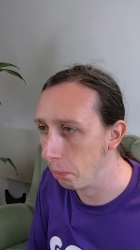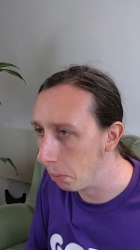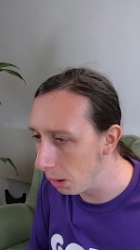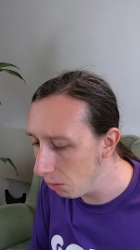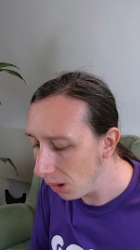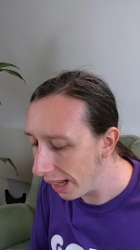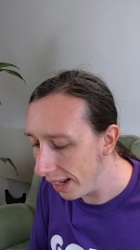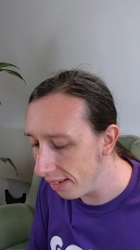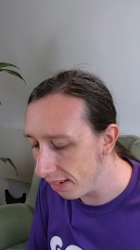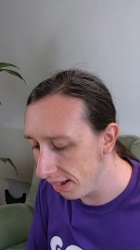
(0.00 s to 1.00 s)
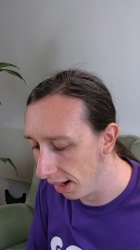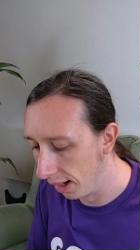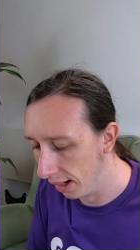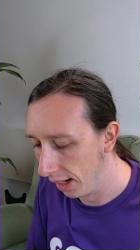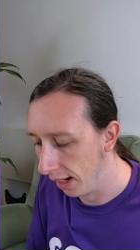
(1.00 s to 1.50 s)
mirror lens,
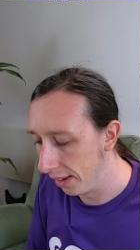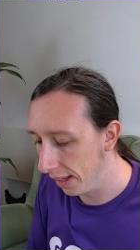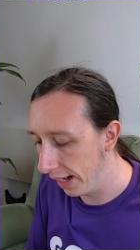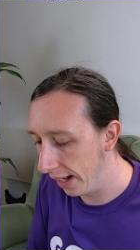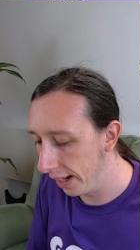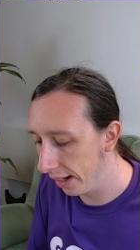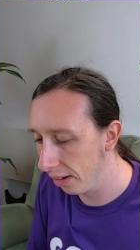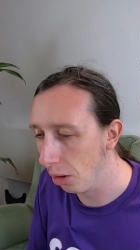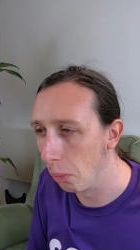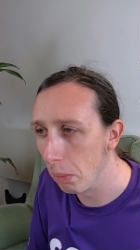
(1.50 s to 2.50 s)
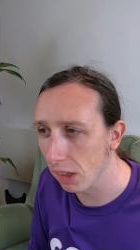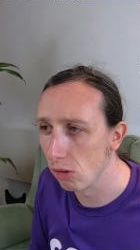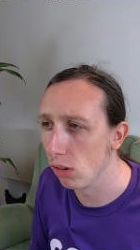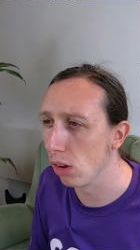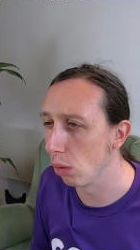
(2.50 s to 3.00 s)
then mixed
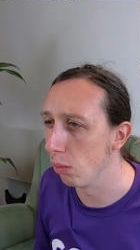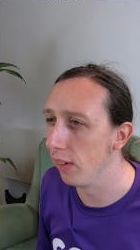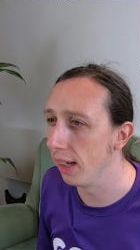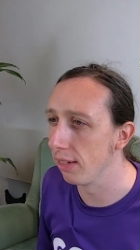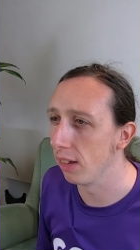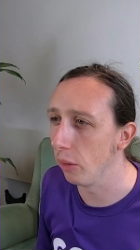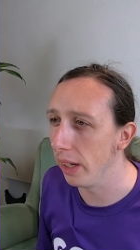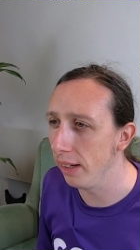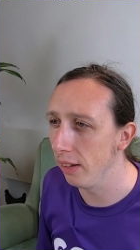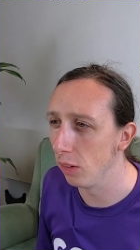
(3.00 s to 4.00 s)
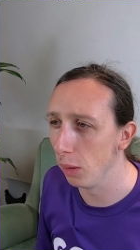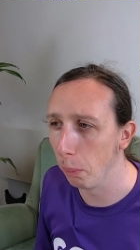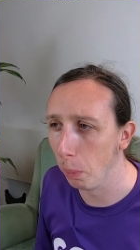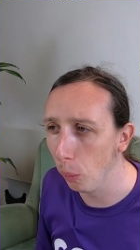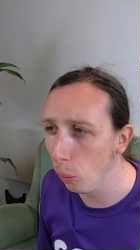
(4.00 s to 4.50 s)
results with this. So in the
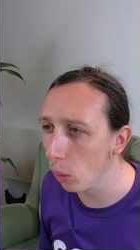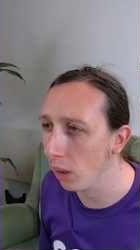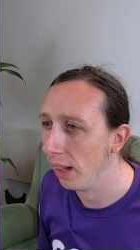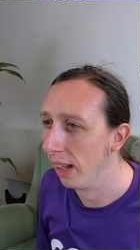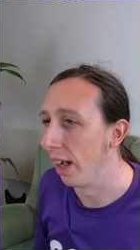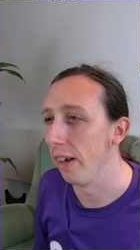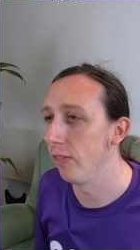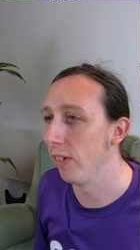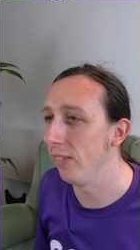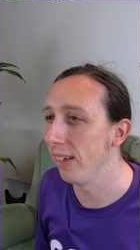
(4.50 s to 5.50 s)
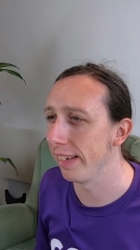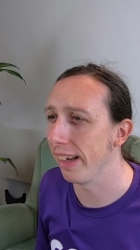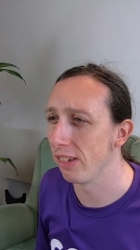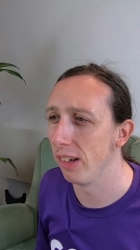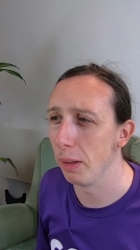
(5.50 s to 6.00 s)
pool, I found it's
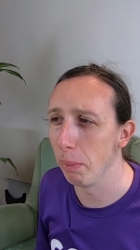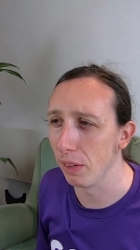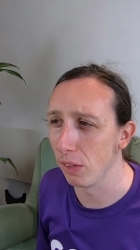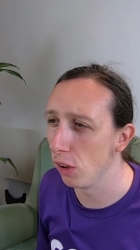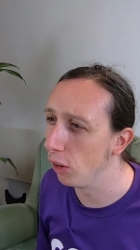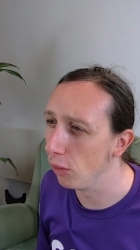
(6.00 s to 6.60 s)
actually a bit too